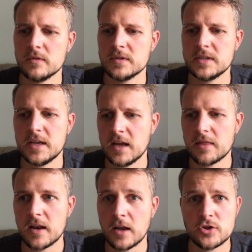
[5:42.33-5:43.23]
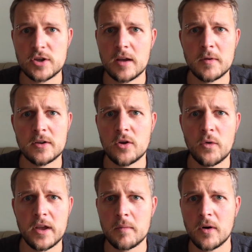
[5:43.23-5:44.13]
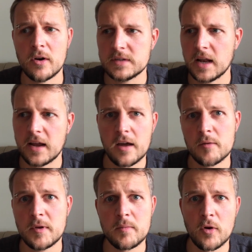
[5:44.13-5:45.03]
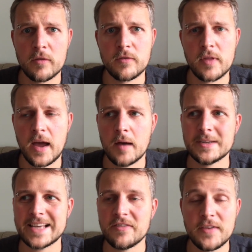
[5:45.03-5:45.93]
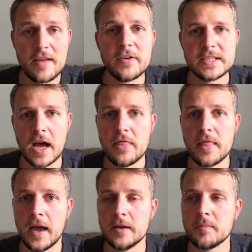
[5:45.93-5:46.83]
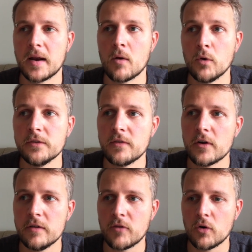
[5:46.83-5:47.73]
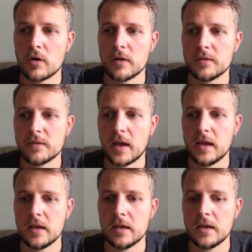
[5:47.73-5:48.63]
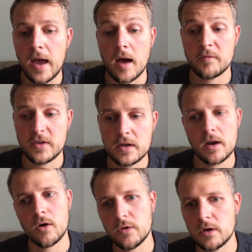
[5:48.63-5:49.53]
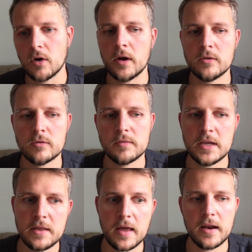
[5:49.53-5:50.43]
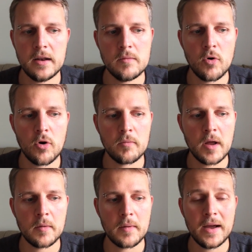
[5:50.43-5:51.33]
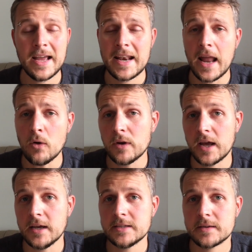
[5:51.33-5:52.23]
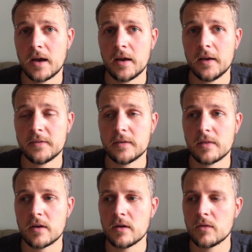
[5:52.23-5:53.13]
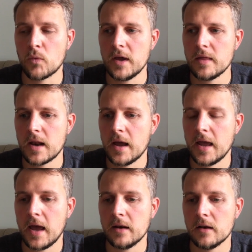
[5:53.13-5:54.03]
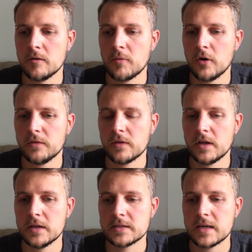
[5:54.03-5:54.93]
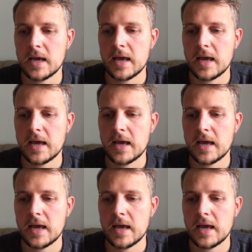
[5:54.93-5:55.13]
sitting at the lunch table and going about telling other people off for their habits. I've never done that, but I was very vocal in saying, yeah, I'm vegan now, you know, I don't eat that anymore, blah blah blah. Nowadays, I guess the way that I handle it personally is